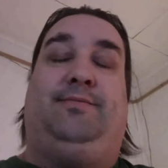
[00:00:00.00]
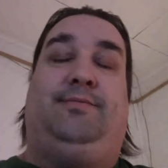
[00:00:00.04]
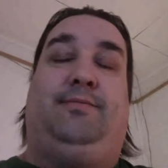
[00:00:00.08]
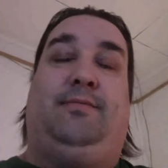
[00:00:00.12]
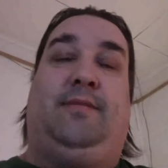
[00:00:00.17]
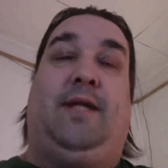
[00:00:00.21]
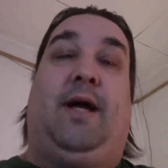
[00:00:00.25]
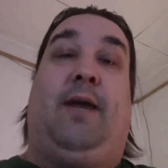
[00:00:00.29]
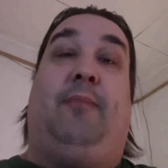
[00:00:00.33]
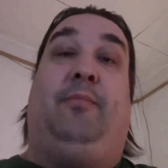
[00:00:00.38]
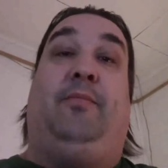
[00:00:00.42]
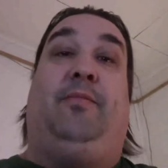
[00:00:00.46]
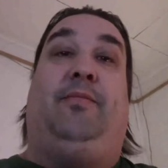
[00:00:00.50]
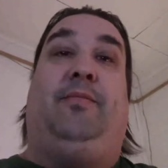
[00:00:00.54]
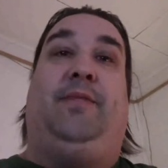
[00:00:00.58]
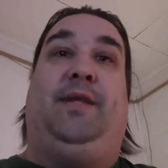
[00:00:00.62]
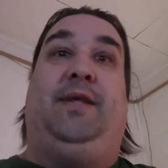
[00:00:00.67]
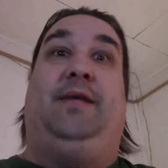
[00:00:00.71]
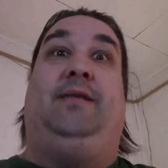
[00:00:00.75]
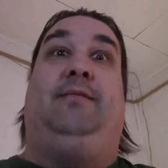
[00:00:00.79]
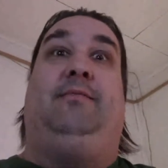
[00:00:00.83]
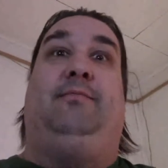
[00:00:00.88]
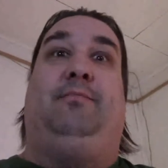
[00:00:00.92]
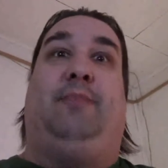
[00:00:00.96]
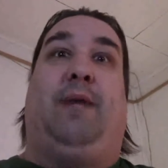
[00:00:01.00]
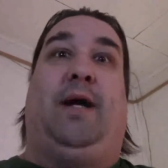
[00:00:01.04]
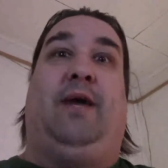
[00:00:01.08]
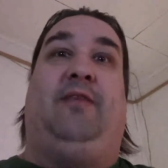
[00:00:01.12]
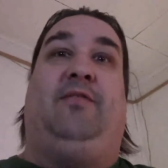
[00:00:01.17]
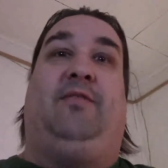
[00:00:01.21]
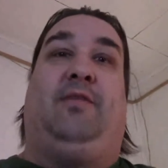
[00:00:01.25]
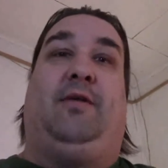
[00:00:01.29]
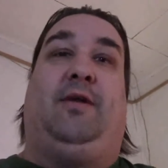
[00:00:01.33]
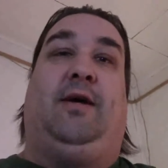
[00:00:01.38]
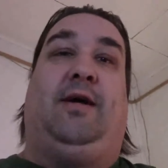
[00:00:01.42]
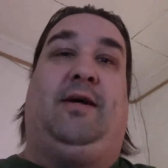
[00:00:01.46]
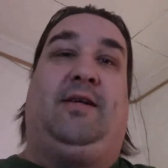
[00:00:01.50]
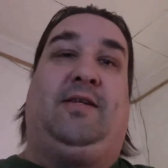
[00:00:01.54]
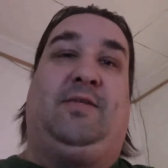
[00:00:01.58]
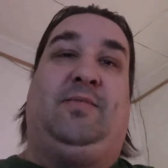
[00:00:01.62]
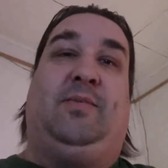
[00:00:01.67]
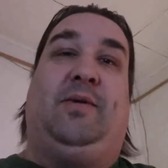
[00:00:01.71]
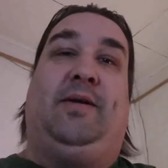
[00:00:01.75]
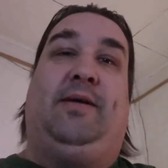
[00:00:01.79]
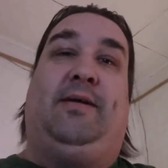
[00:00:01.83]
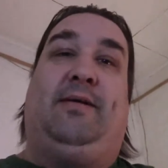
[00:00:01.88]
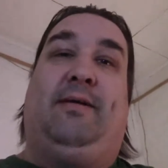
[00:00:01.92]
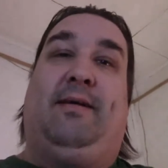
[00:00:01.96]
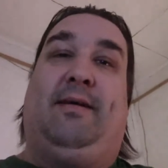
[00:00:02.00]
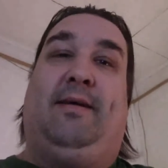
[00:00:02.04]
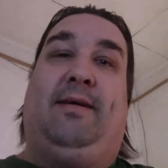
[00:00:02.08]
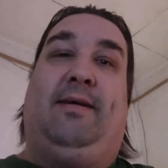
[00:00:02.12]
not the my vlogs, but,